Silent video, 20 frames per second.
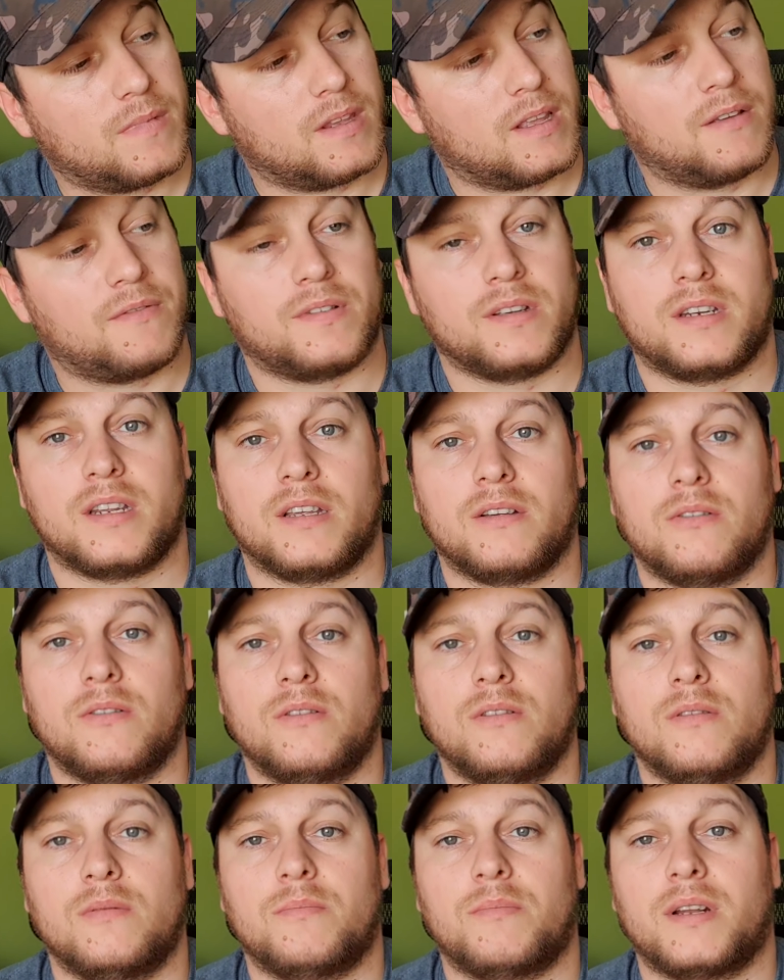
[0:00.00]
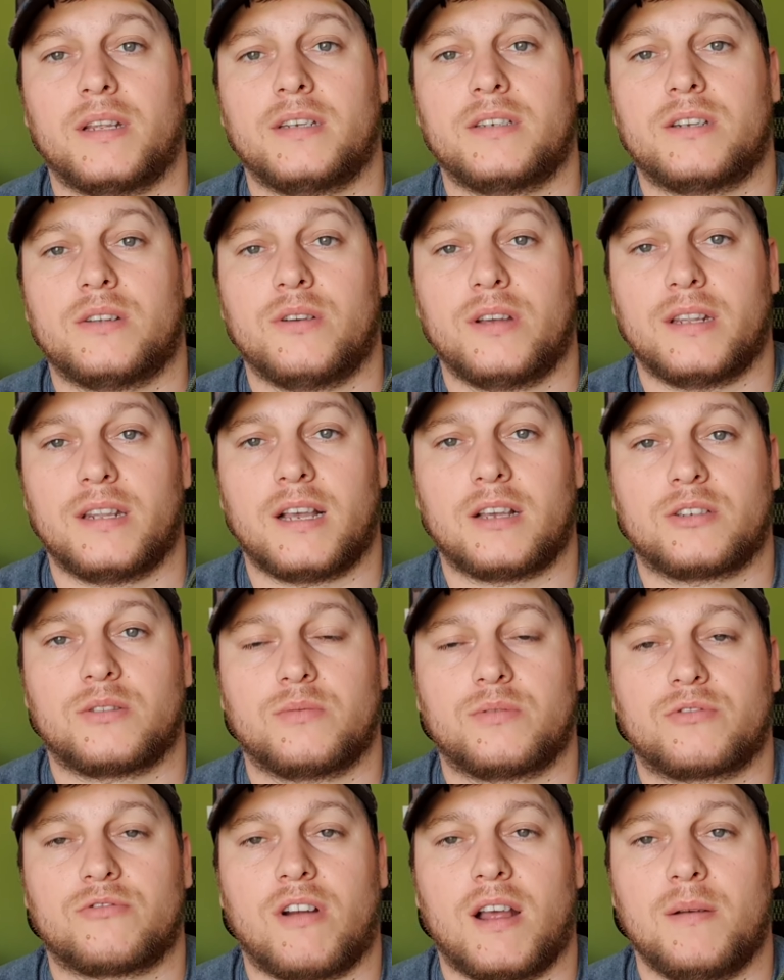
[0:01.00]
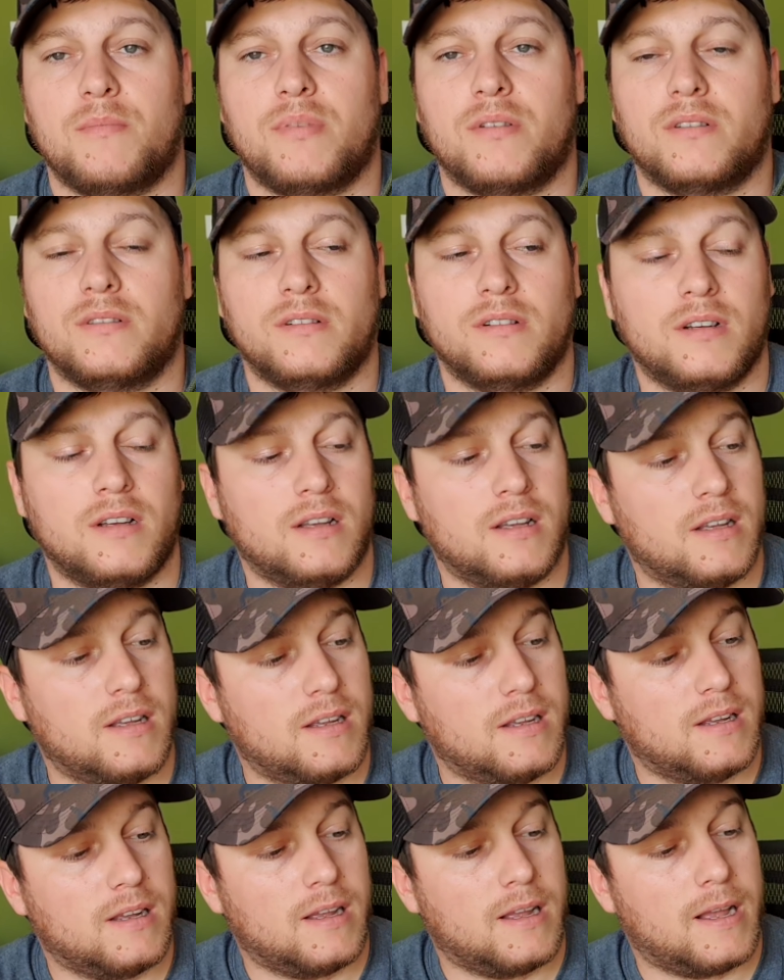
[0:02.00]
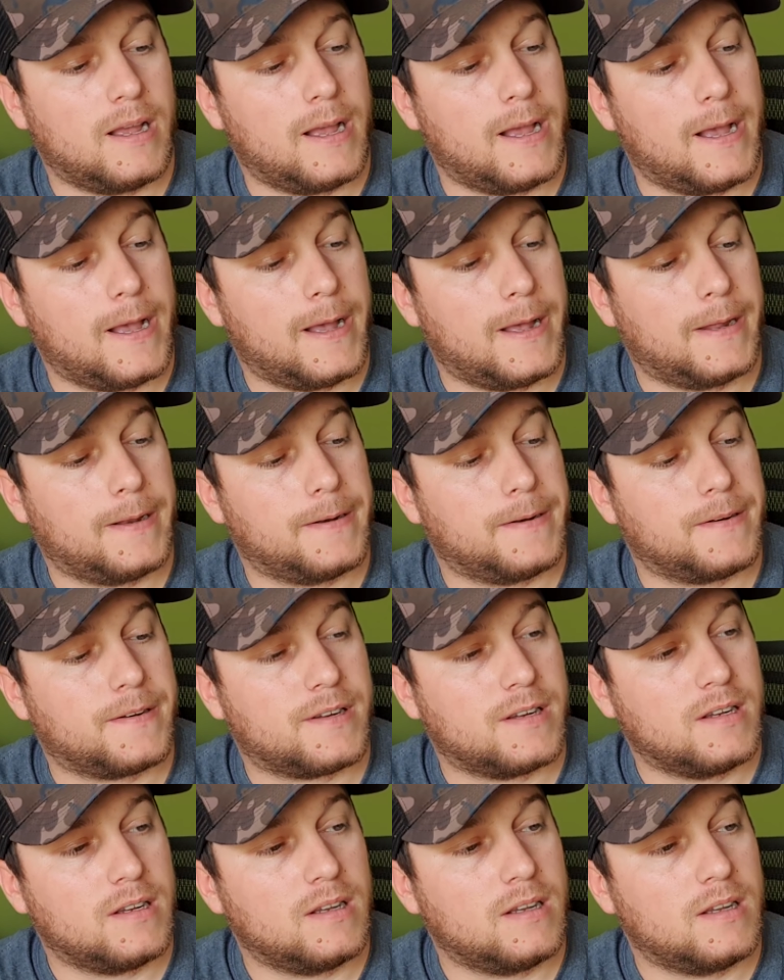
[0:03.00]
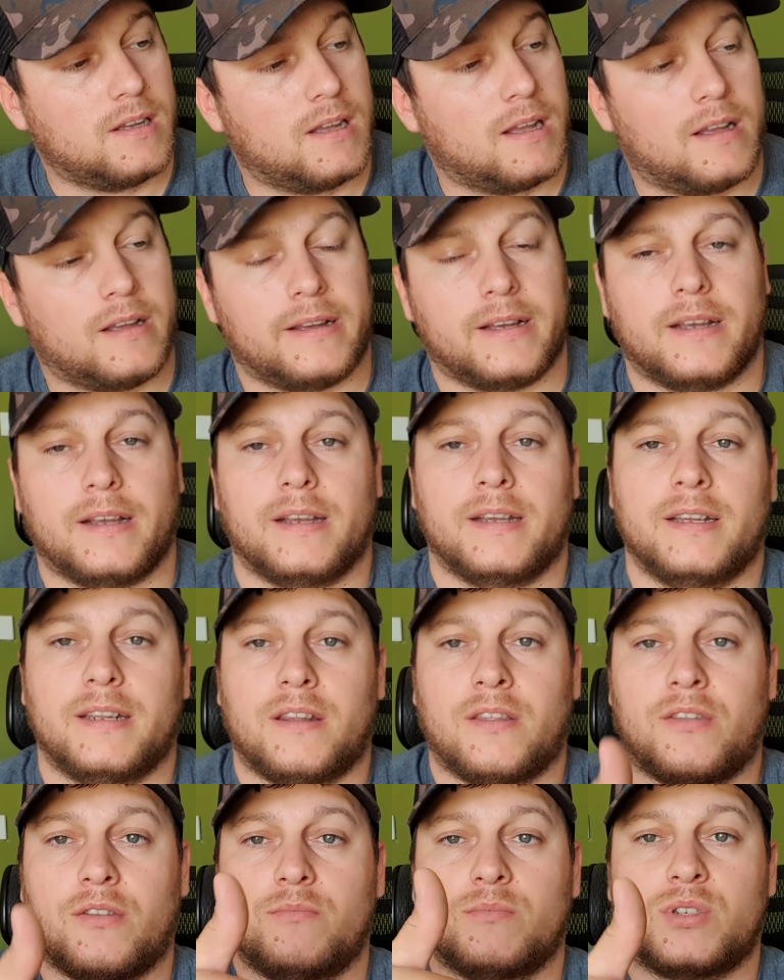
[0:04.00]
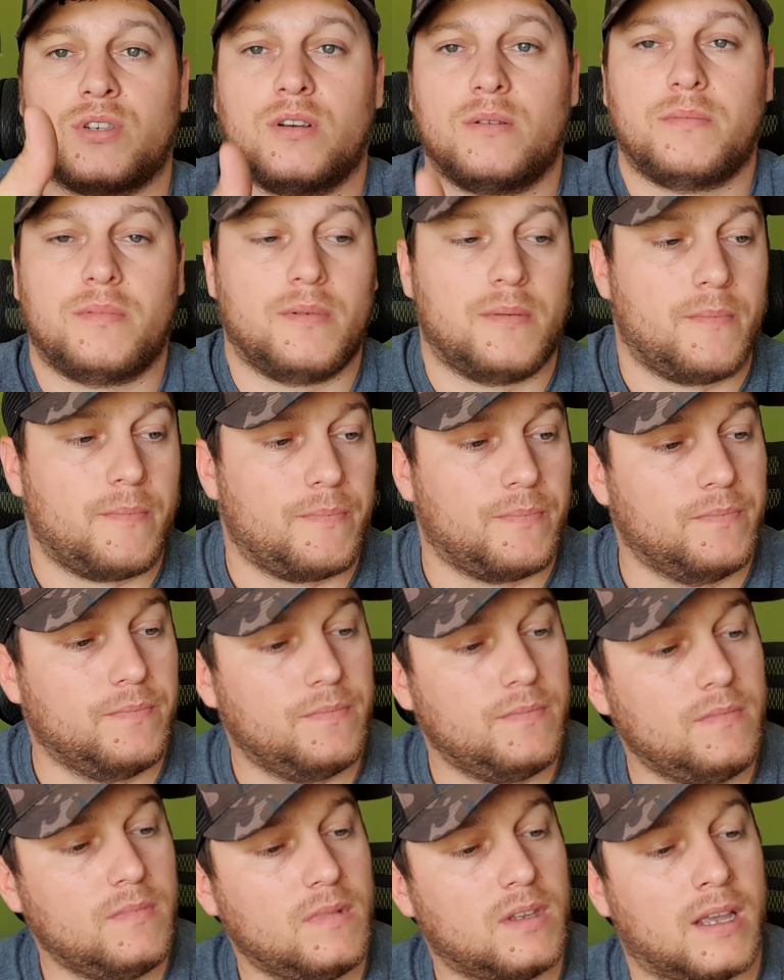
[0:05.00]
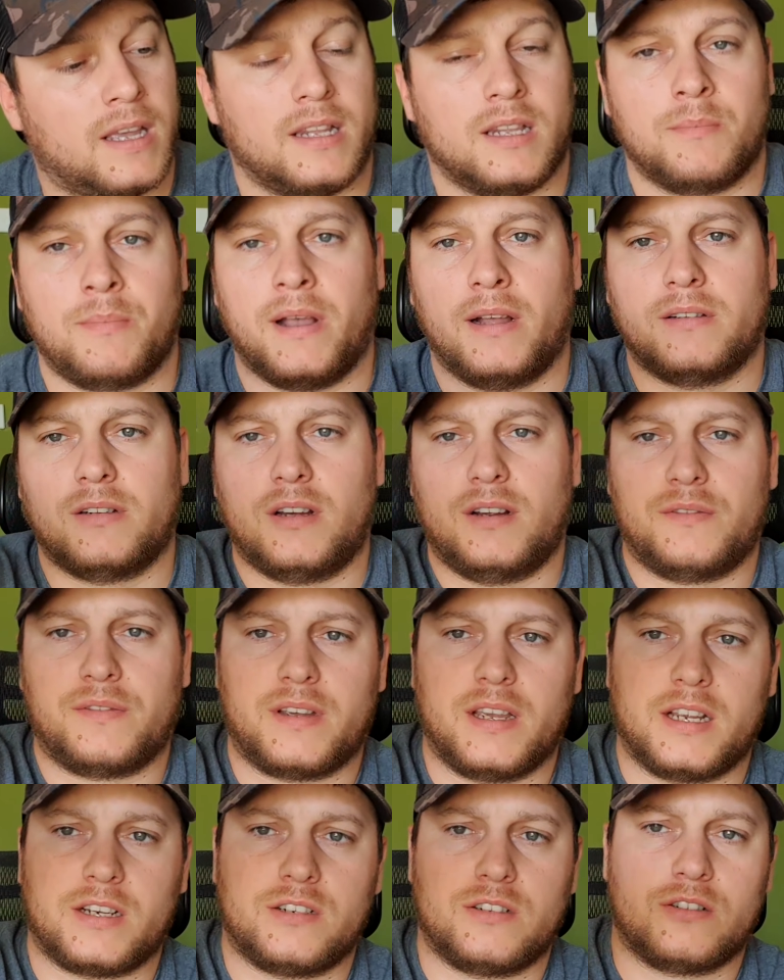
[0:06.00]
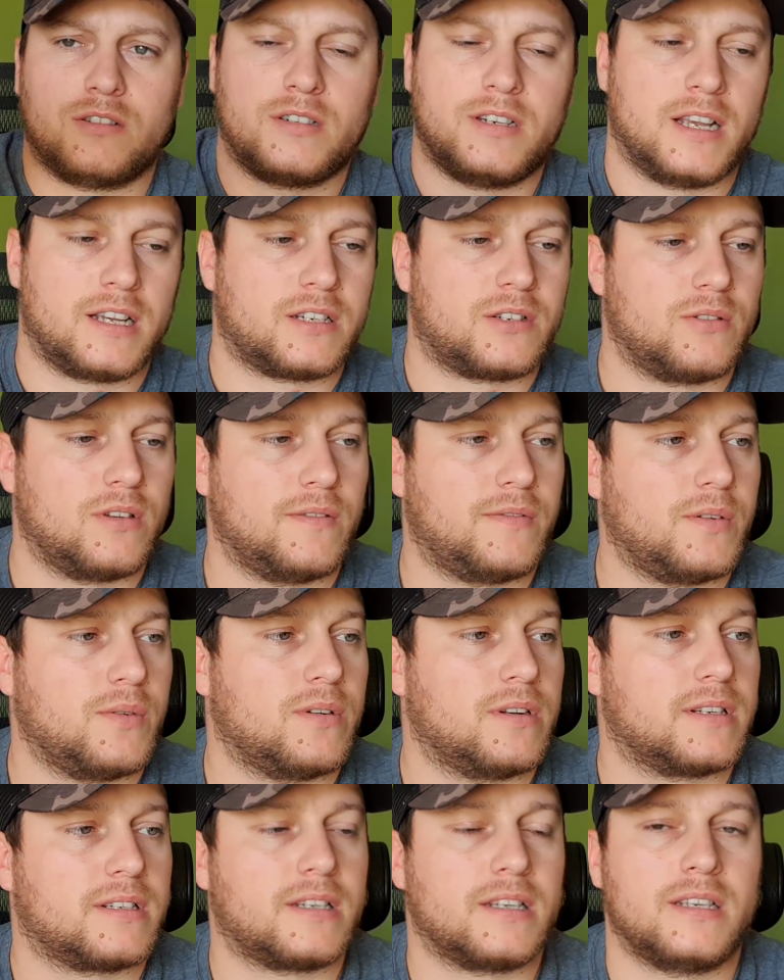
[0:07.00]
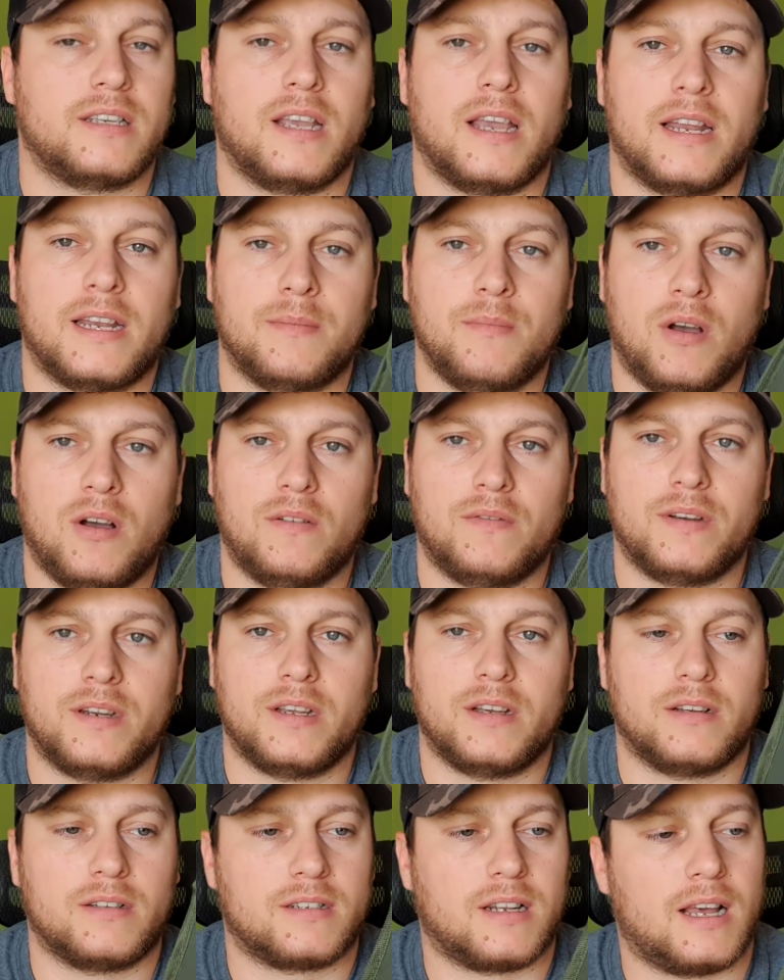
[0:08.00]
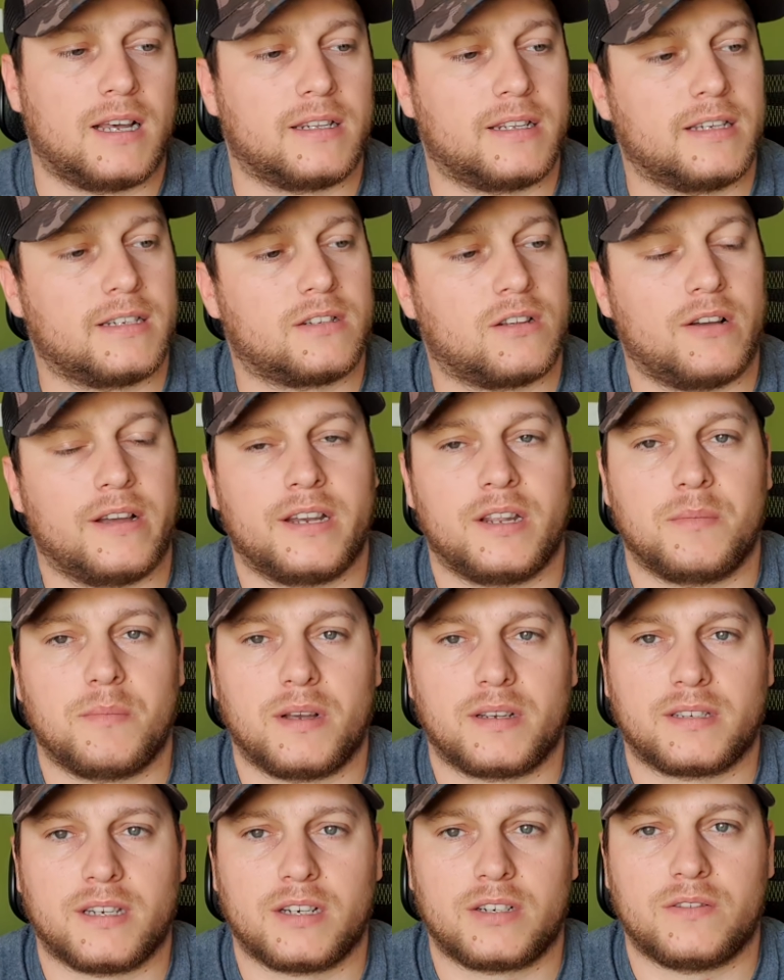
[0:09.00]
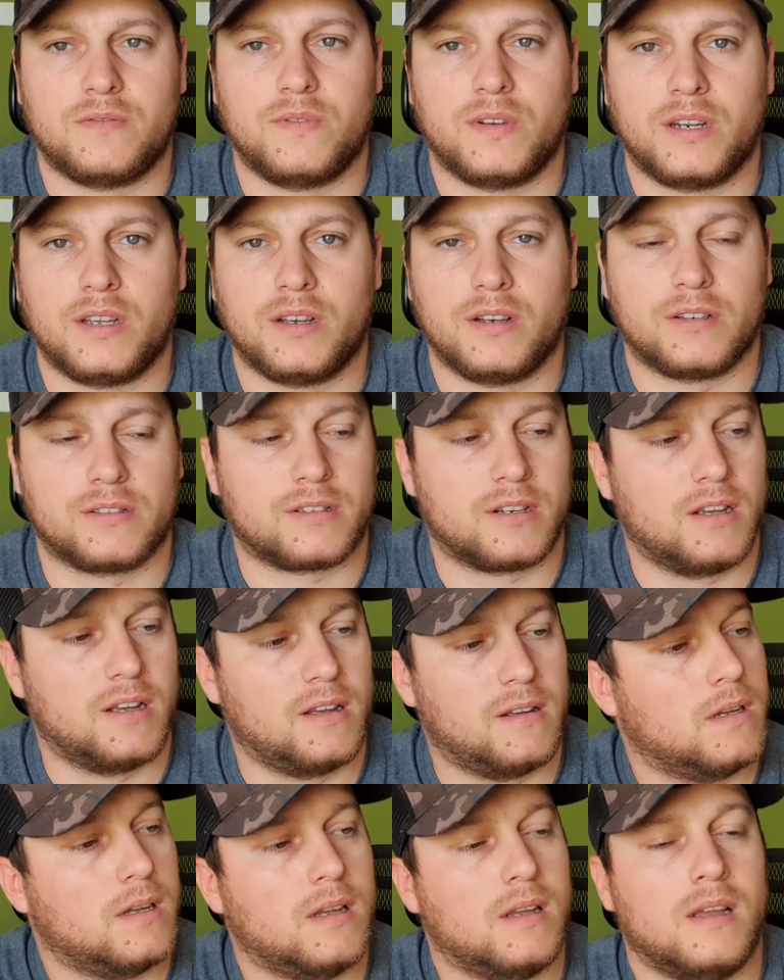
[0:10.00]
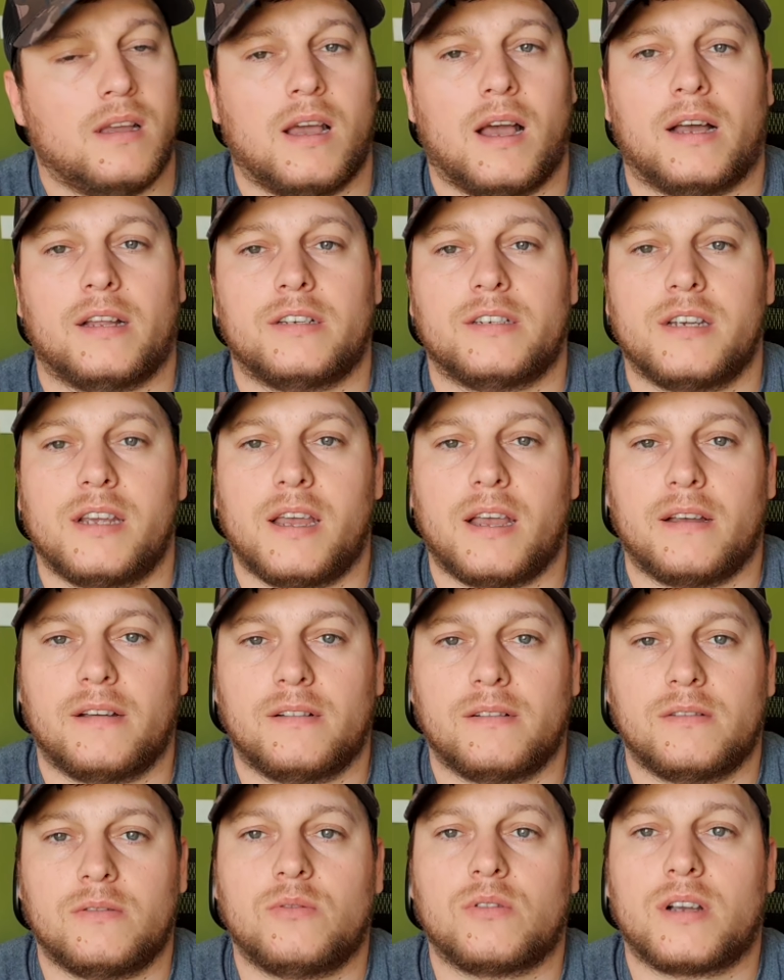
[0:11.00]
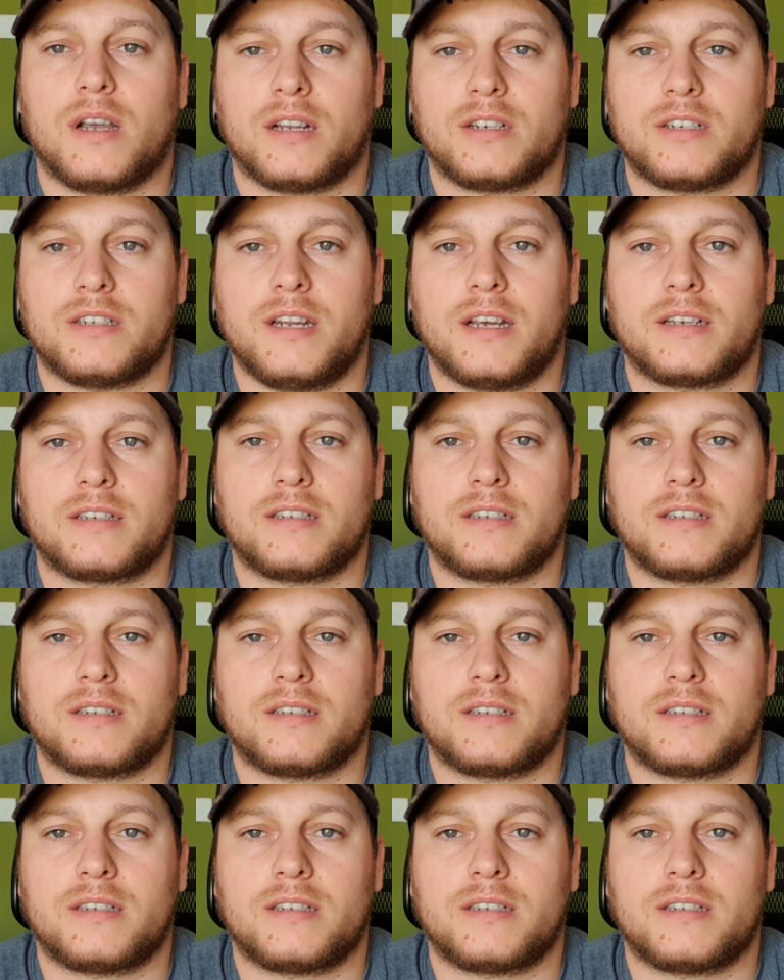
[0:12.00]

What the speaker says: If you do, please do hit that subscribe button, and hit the thumbs up, hit the bell notification just next to it if you want to see any more videos like this or any of my session videos, and yeah, we'll catch you next